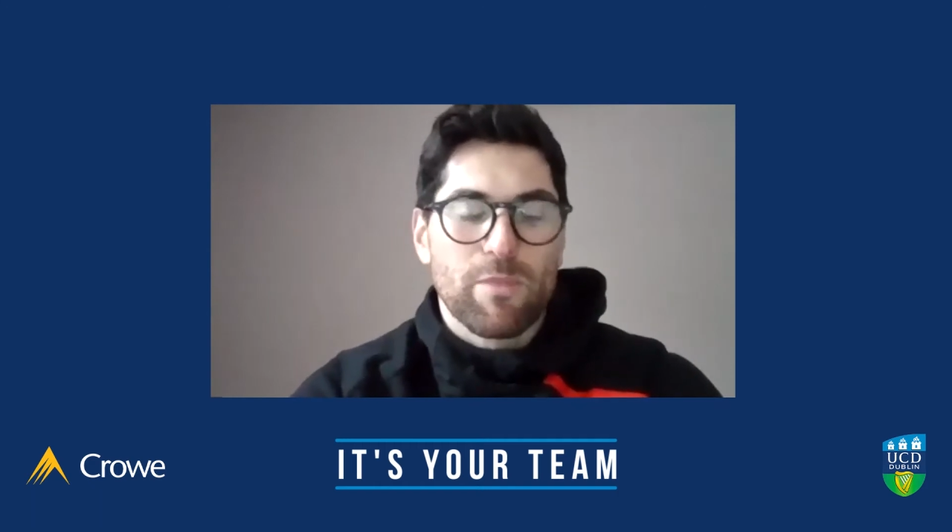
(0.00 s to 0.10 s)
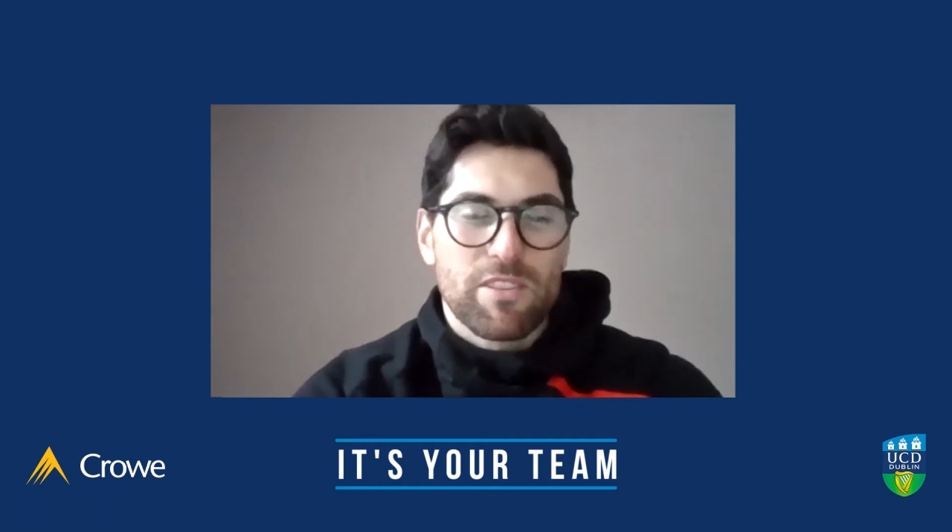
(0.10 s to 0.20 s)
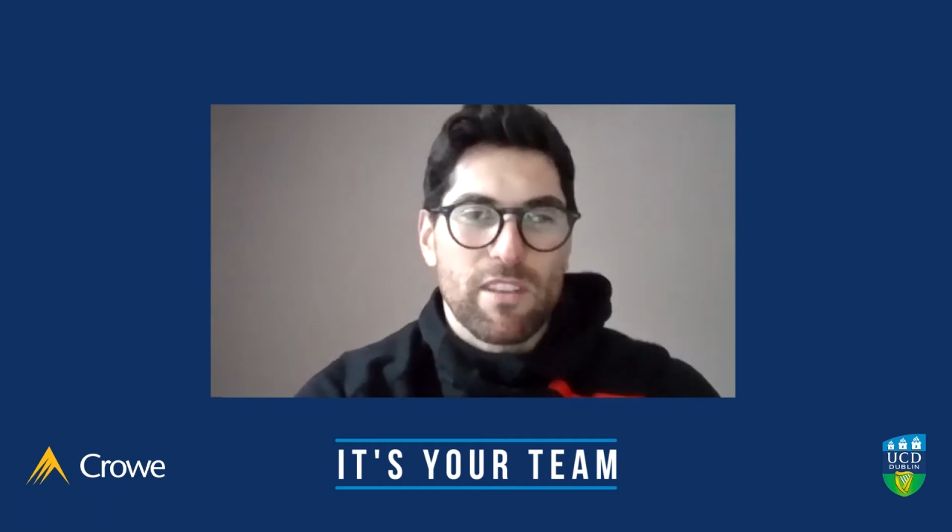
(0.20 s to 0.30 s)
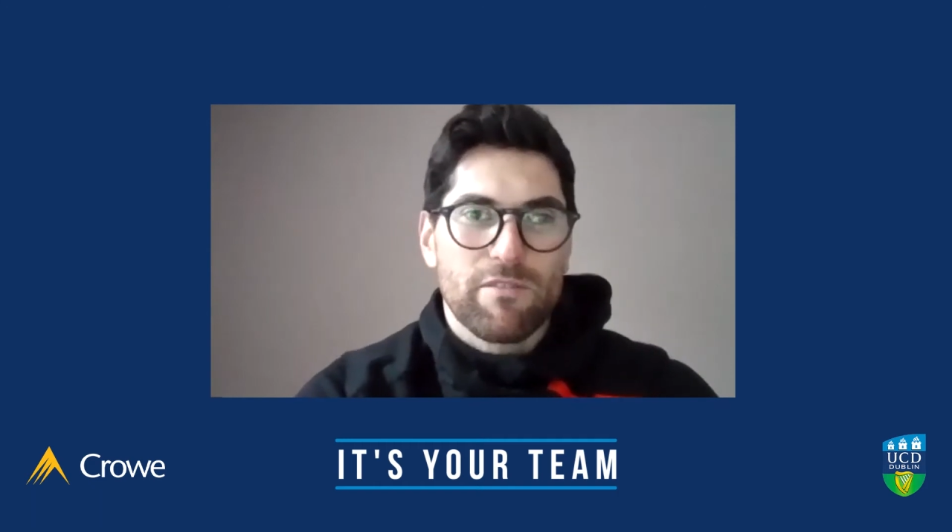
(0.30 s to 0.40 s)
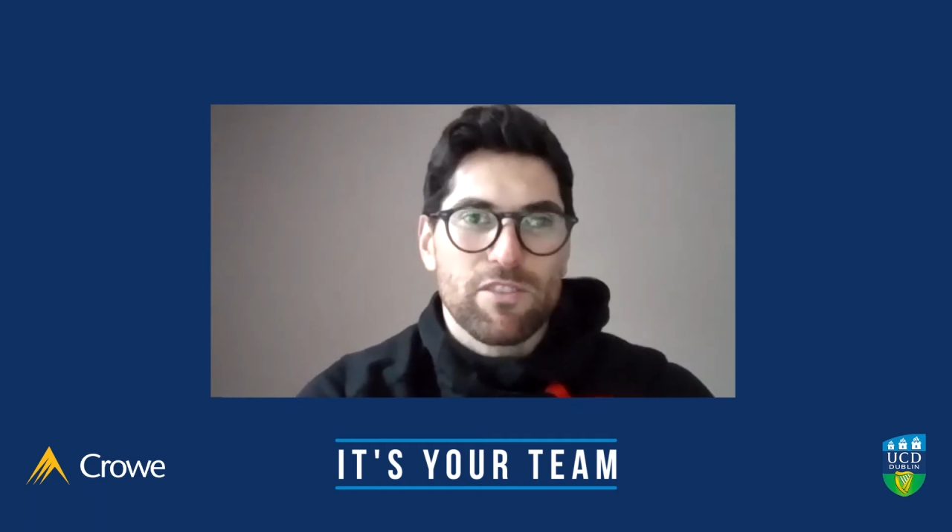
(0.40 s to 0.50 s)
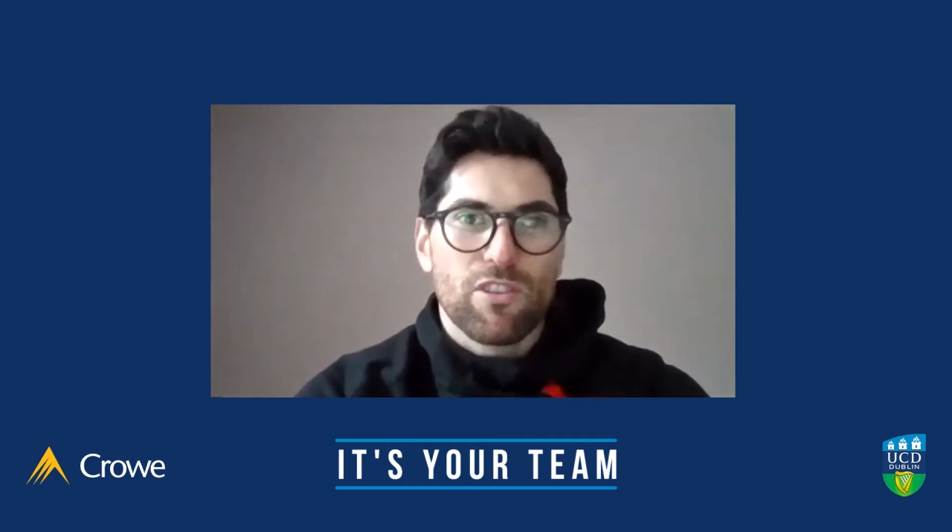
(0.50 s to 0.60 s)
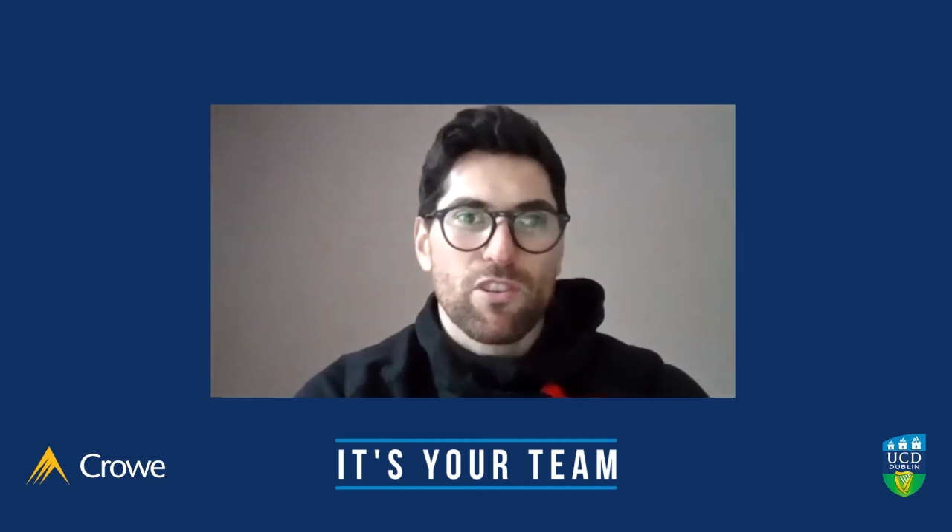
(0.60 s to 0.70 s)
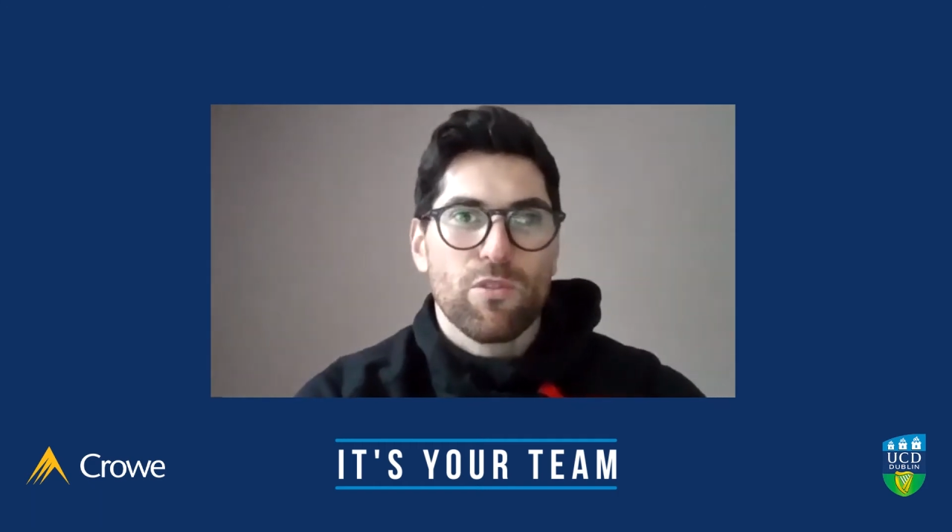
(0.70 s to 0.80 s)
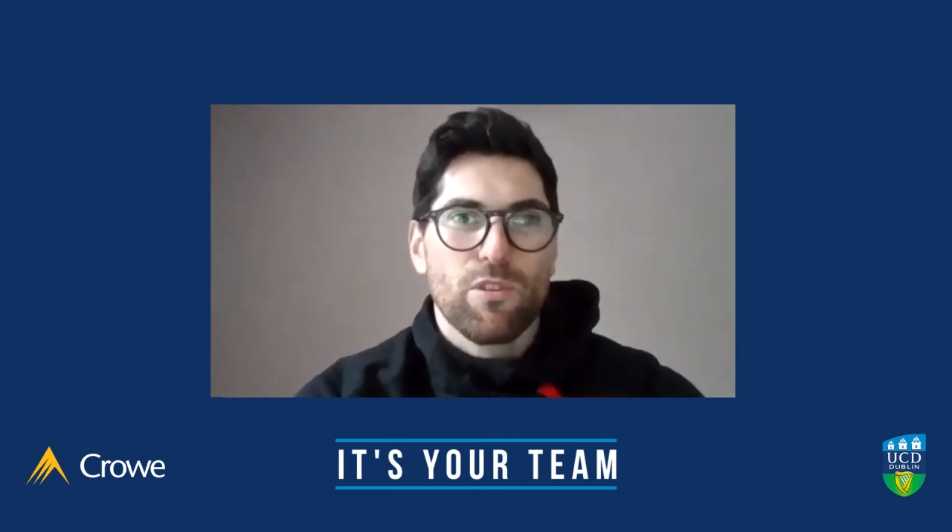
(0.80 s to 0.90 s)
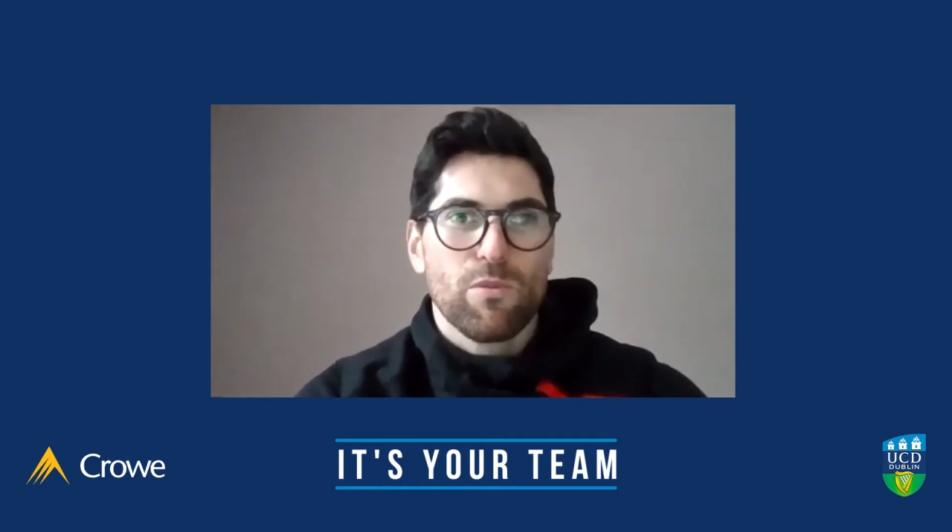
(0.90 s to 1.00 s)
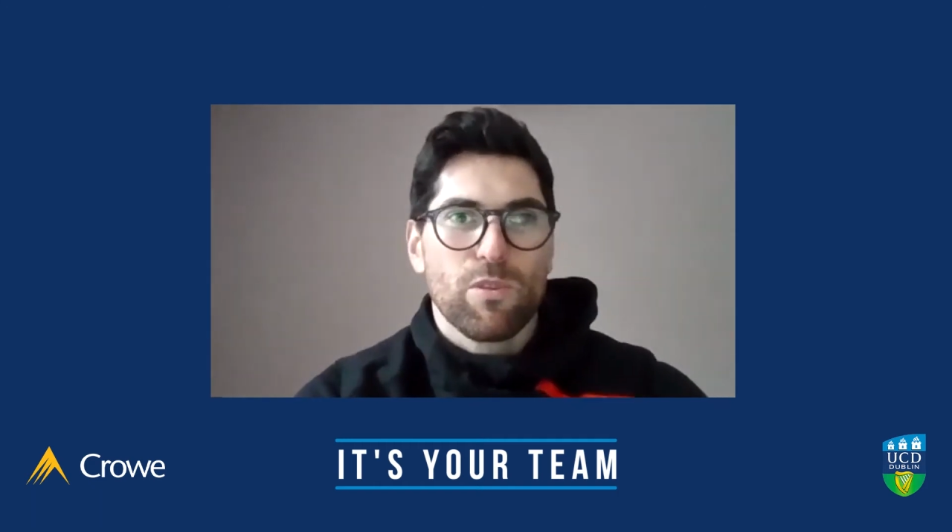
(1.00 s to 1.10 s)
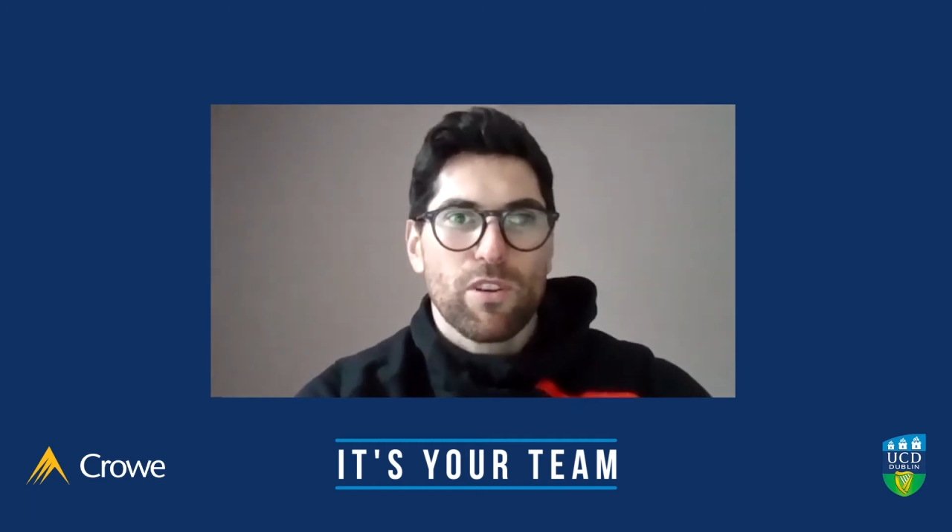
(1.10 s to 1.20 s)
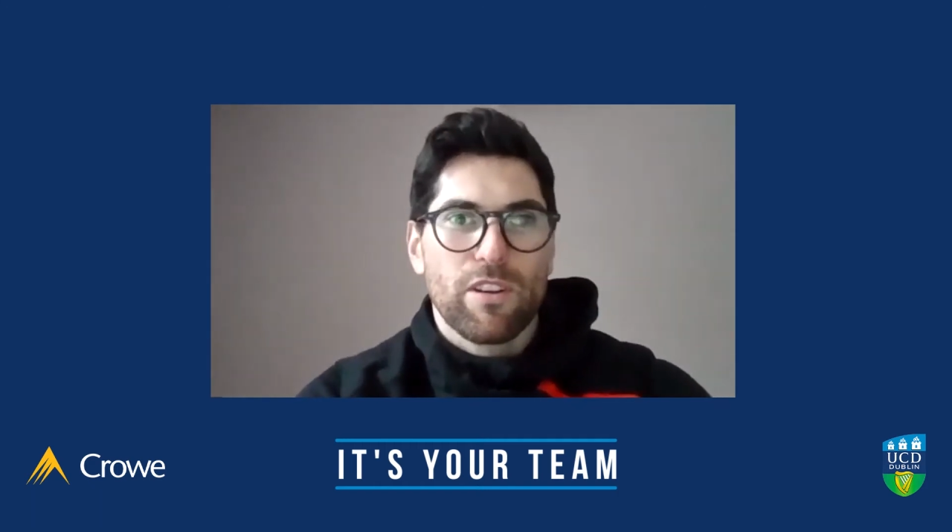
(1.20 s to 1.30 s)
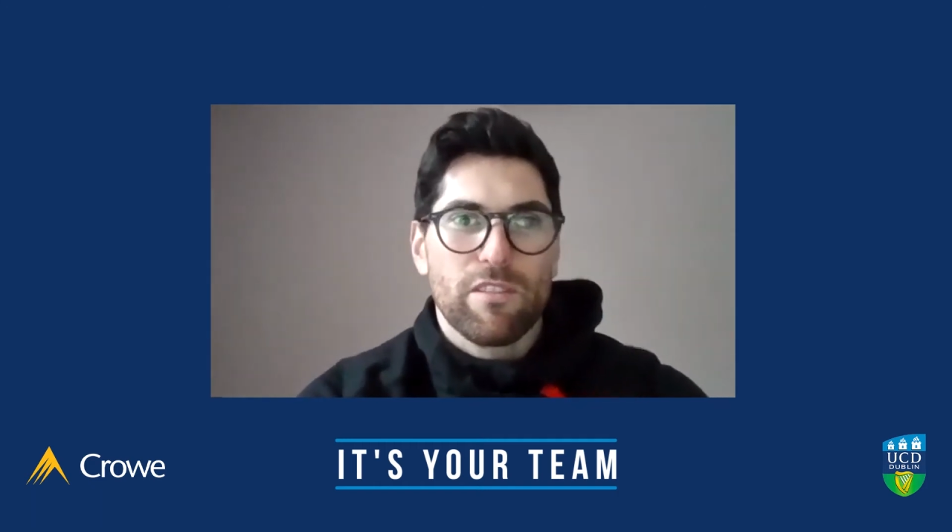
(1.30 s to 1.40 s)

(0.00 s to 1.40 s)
Myself and John Cooney were lucky